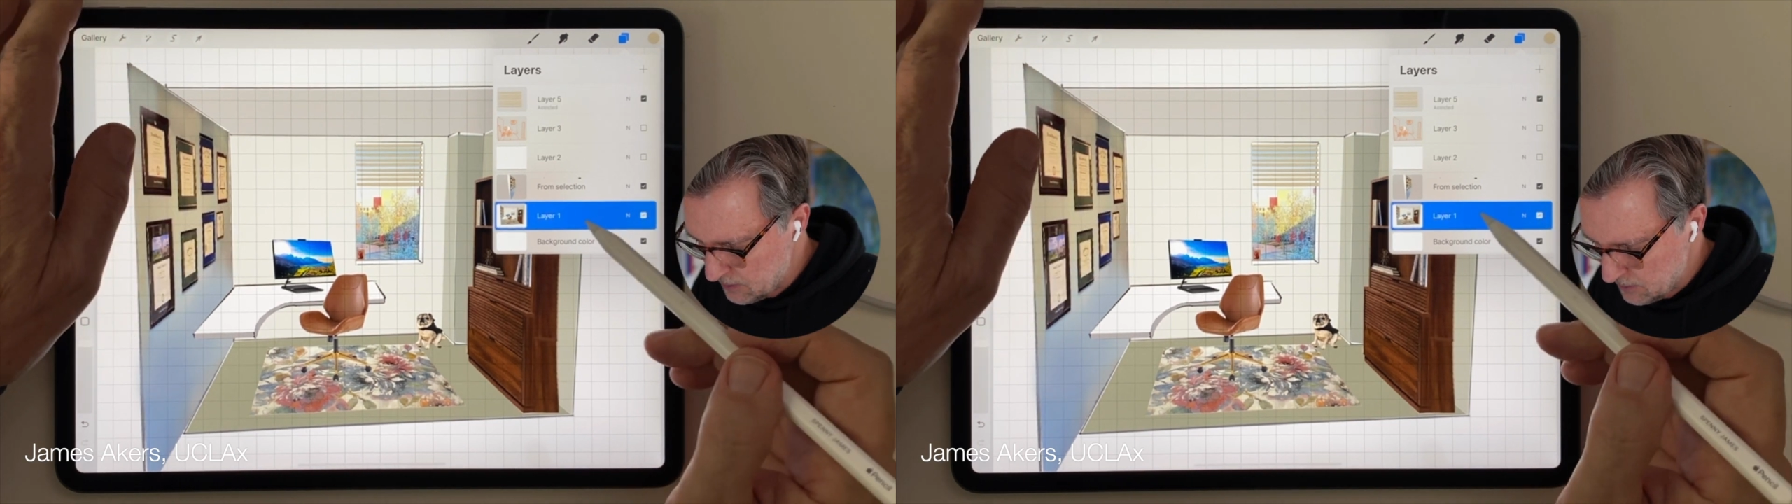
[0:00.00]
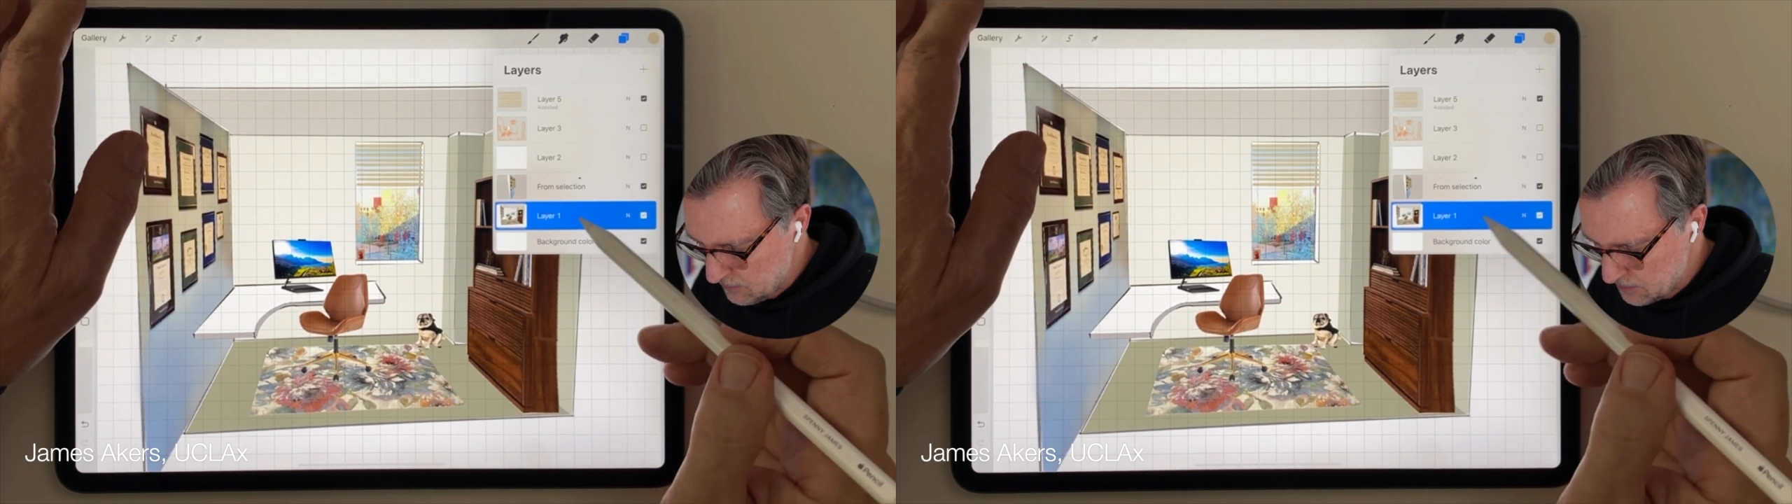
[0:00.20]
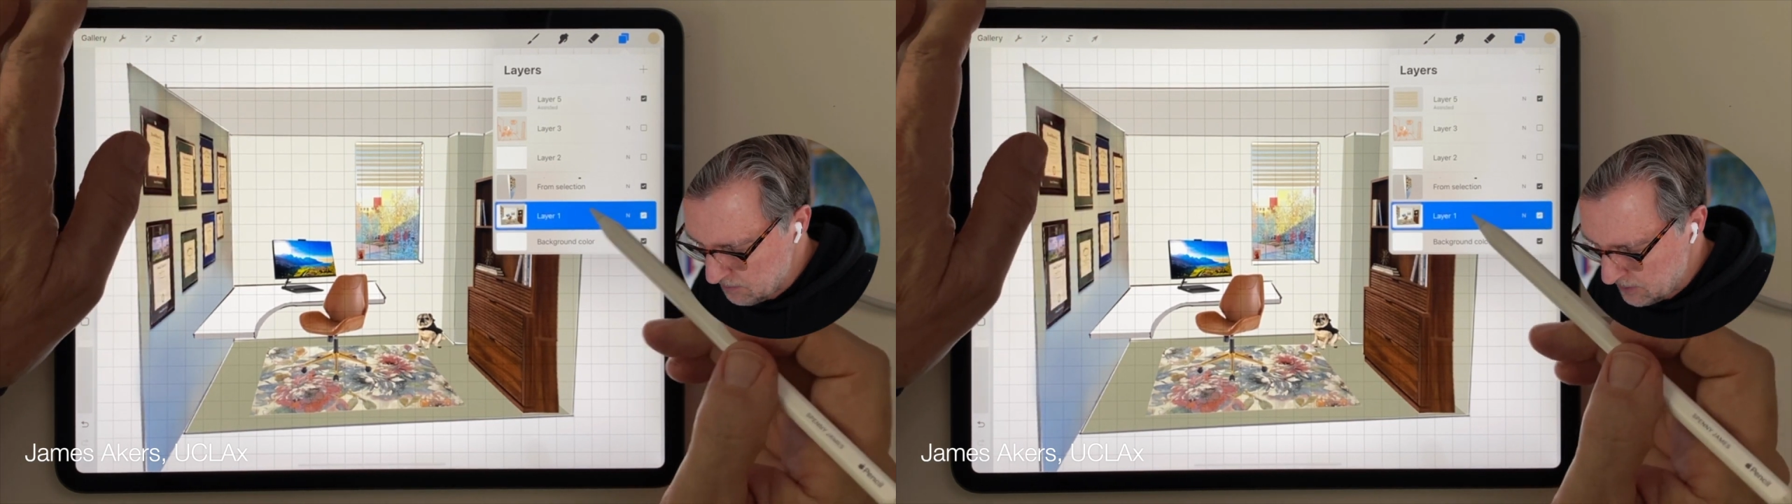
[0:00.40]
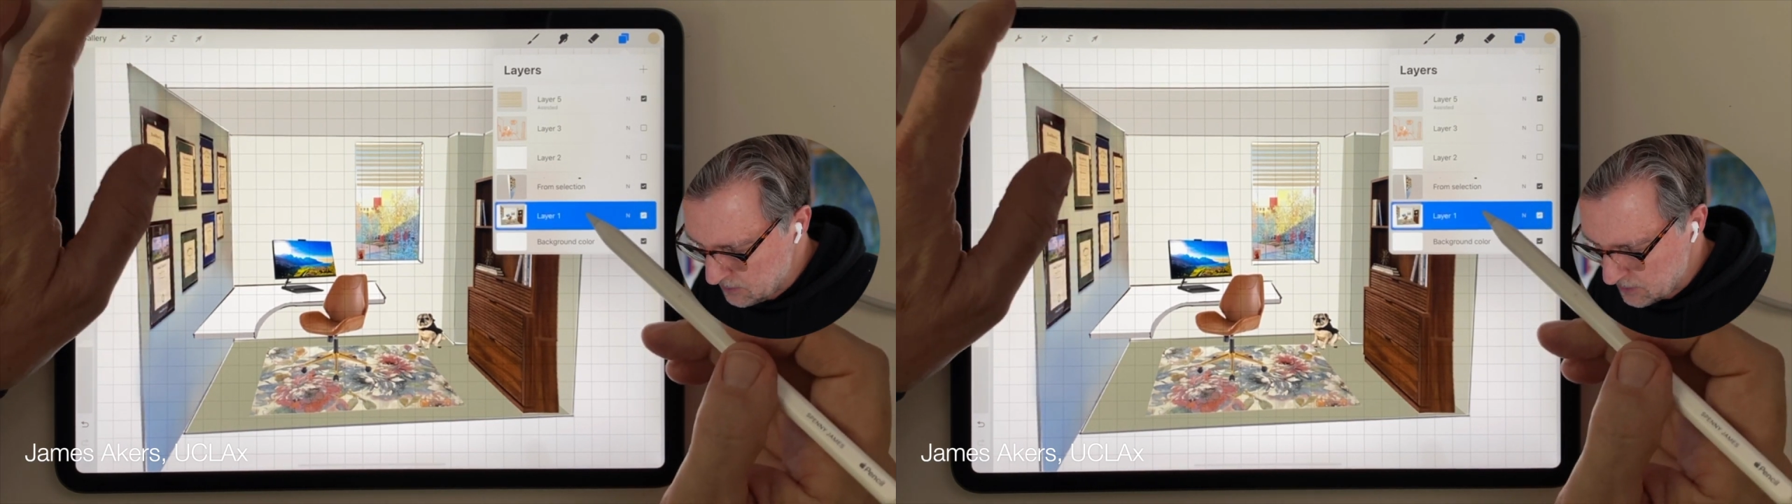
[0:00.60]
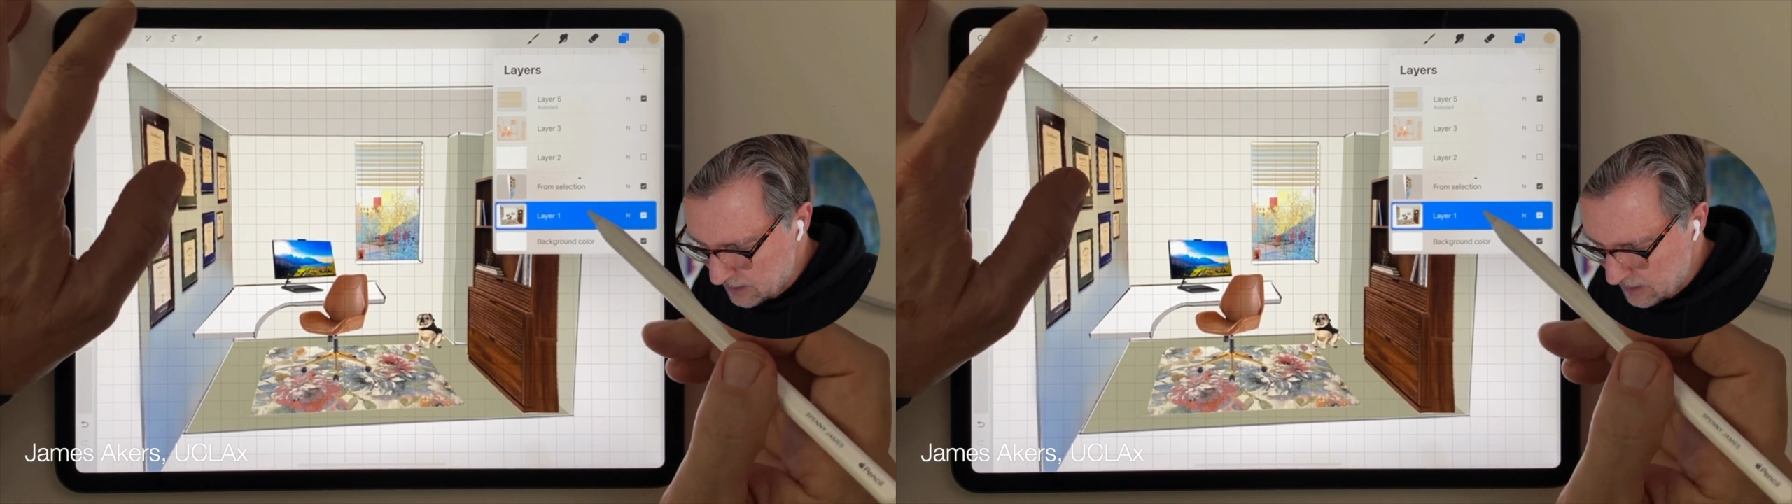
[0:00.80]
I'll do as much
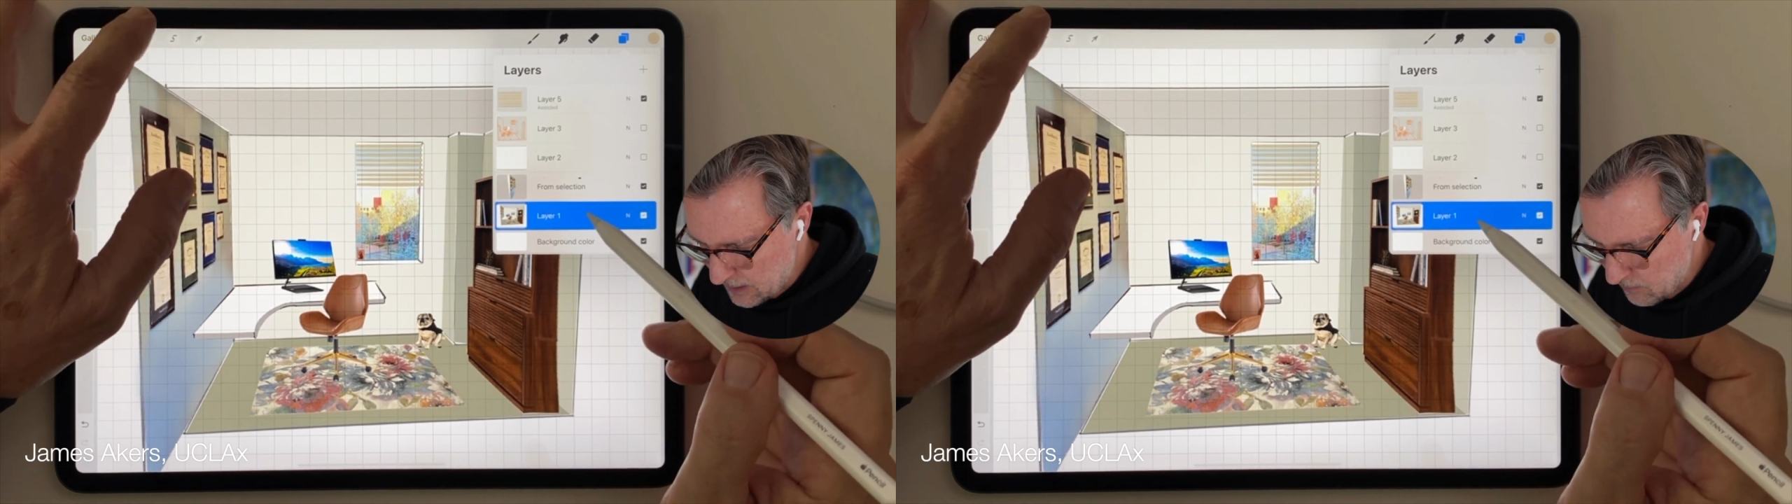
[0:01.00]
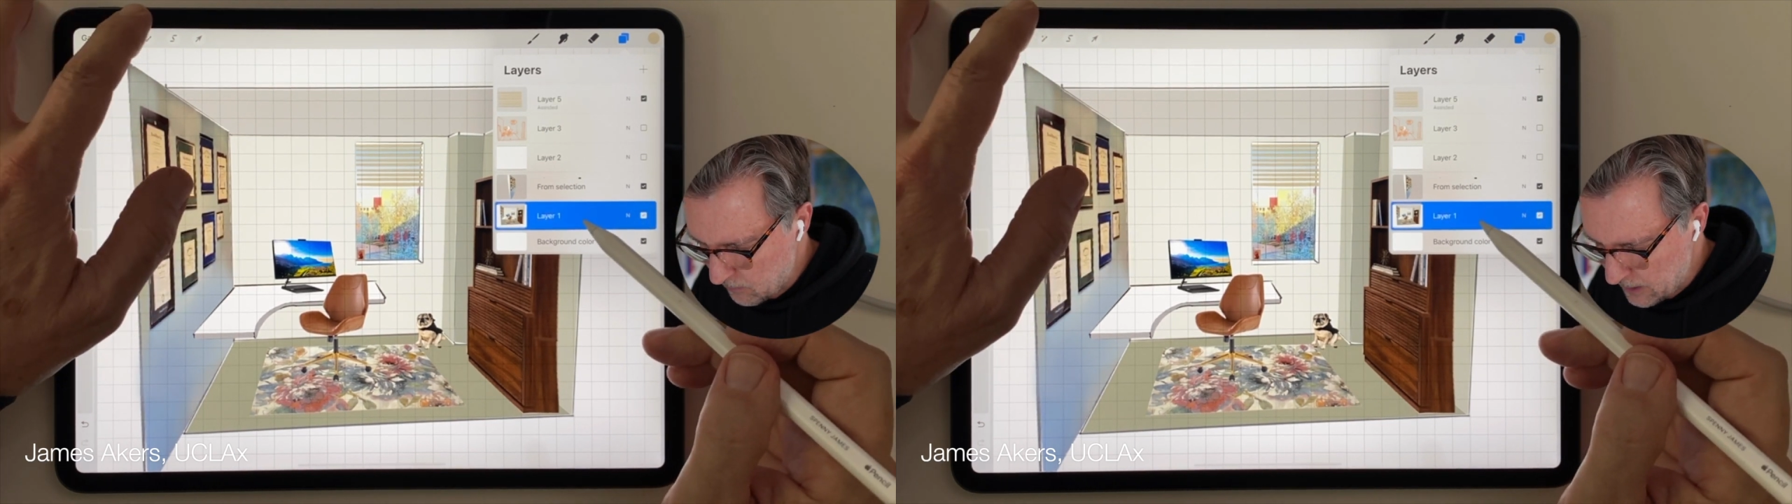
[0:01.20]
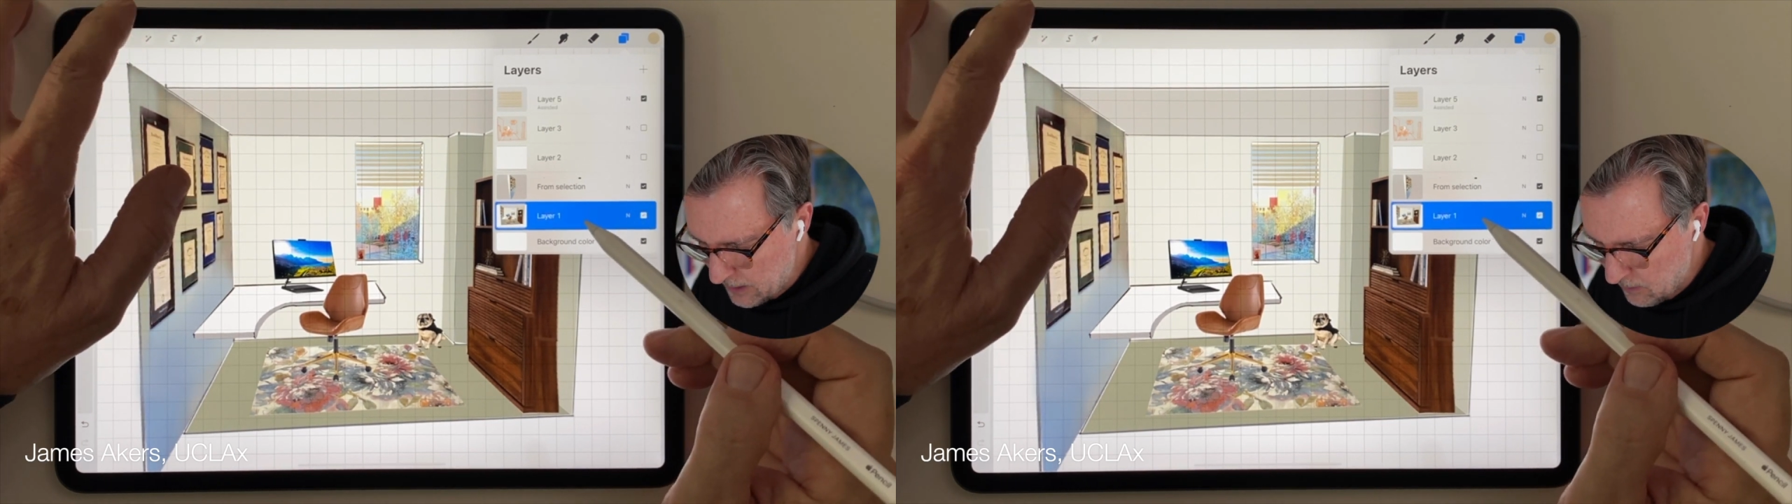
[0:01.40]
as I can right